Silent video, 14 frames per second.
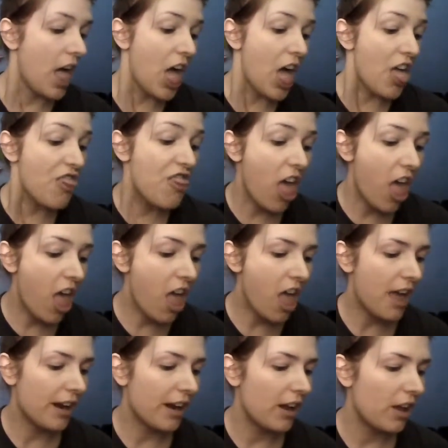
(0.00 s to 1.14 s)

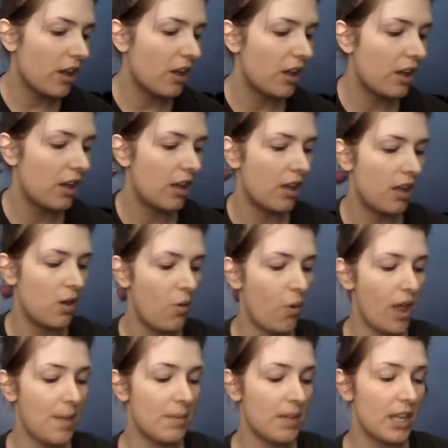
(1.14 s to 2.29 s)
Then, while
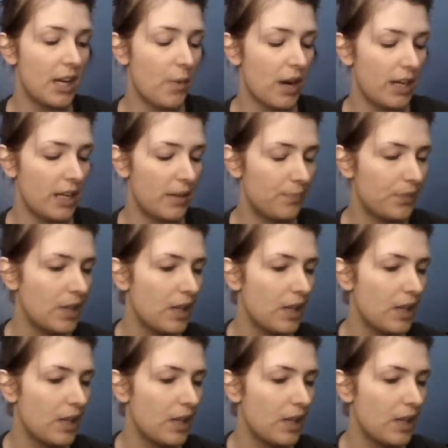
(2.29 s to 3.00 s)
I'm getting ready,